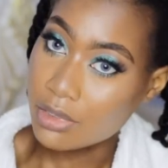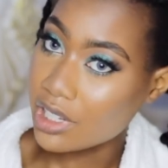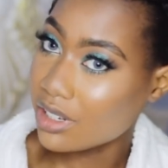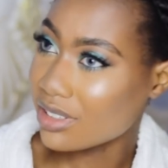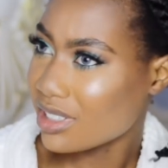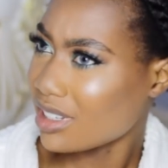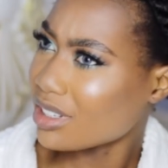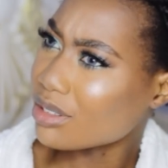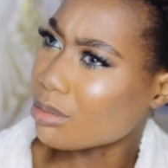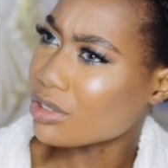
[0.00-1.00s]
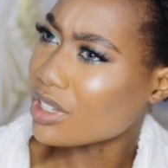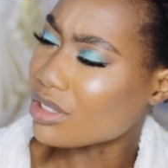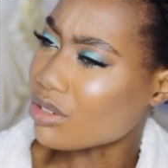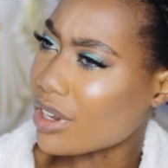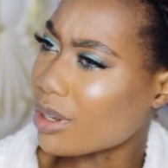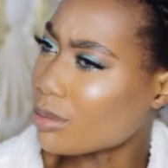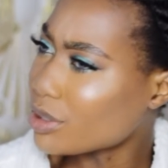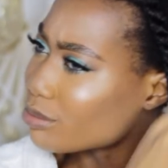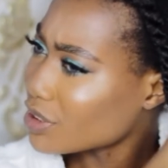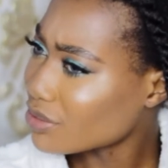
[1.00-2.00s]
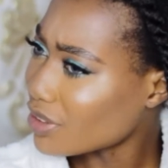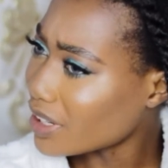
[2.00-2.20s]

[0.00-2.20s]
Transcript: My hair is not 100% dry, but it's